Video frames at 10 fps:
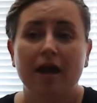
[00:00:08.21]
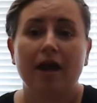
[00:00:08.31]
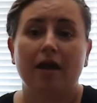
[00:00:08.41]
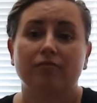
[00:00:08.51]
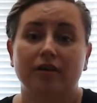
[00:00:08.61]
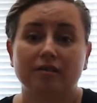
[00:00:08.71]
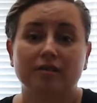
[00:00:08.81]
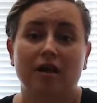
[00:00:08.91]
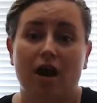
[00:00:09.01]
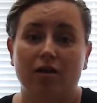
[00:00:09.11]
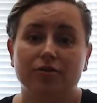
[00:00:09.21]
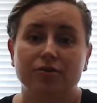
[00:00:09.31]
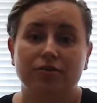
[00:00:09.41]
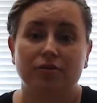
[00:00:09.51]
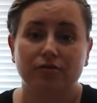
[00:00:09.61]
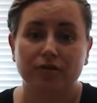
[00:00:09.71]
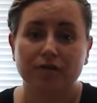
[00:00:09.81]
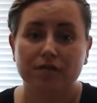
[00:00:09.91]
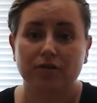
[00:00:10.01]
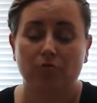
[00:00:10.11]
at Renison College and
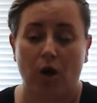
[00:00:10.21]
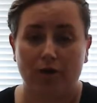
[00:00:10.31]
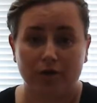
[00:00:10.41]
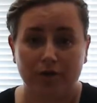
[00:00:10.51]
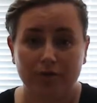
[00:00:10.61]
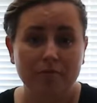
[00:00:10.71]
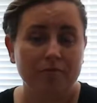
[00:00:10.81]
University of Waterloo.